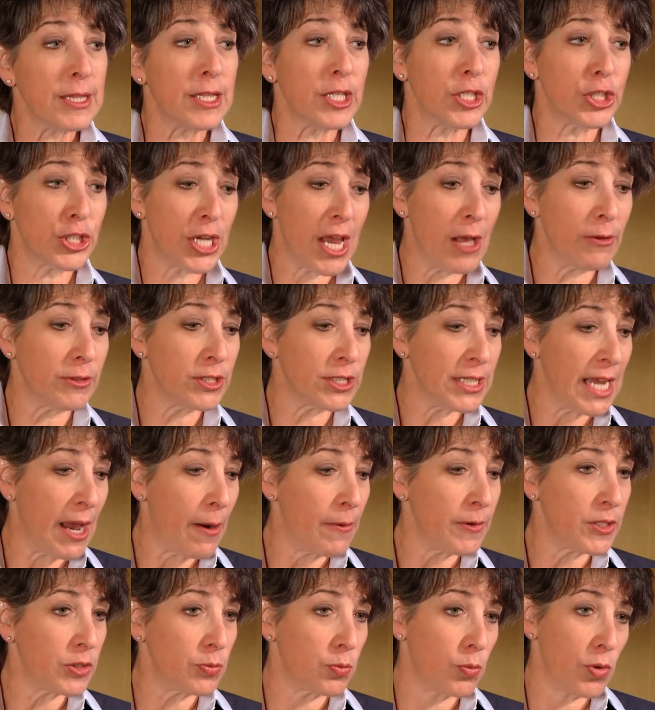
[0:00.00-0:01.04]
The challenge
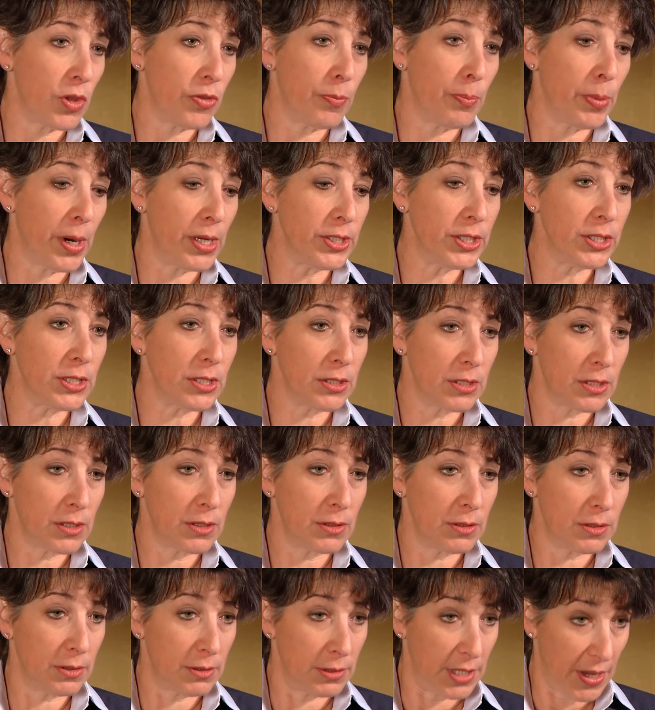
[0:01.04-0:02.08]
now is with budget
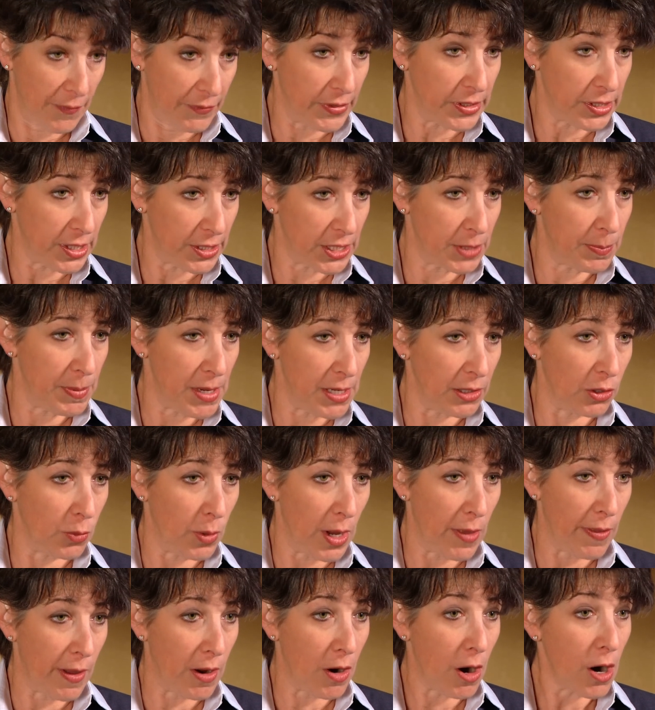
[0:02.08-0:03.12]
deficits being the
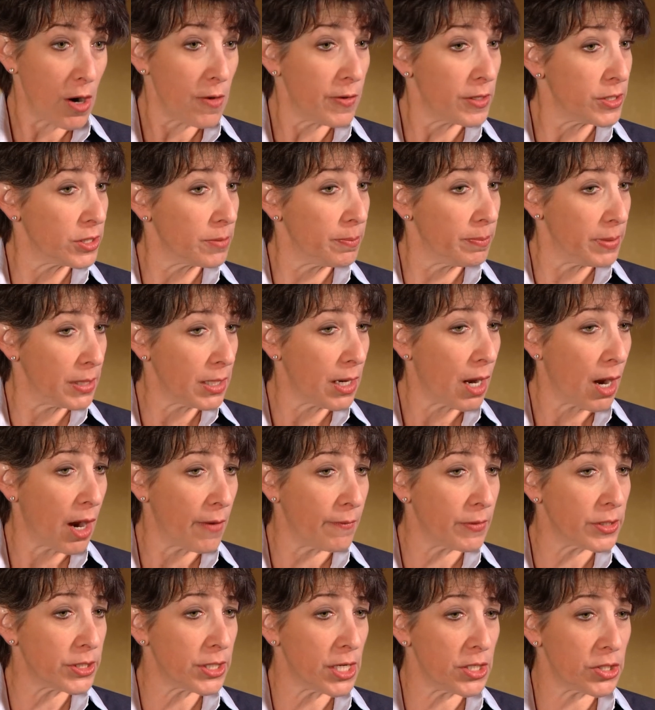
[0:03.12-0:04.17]
way they are, there's a big
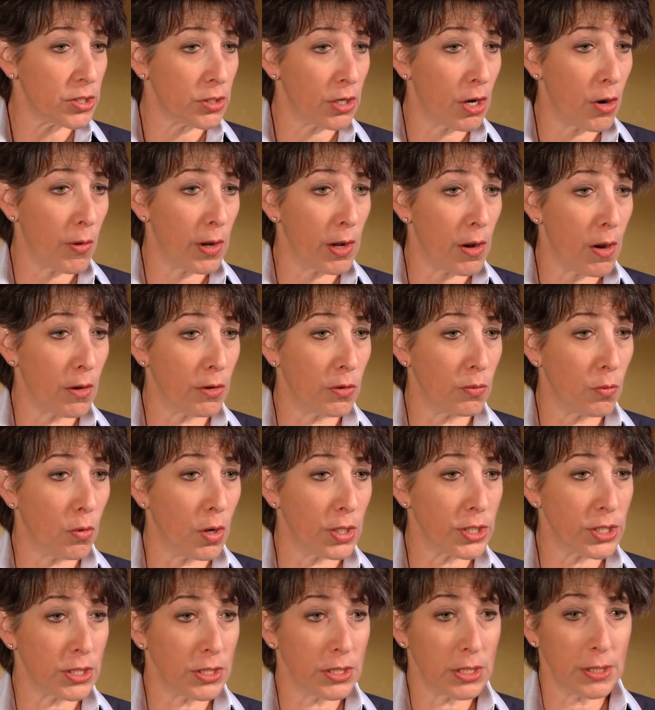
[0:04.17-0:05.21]
conversation going on in
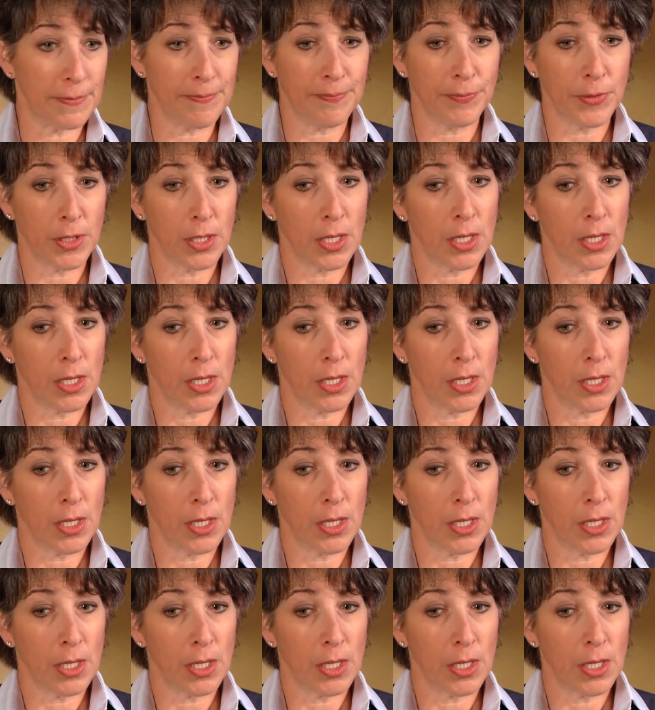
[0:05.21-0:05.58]
Washington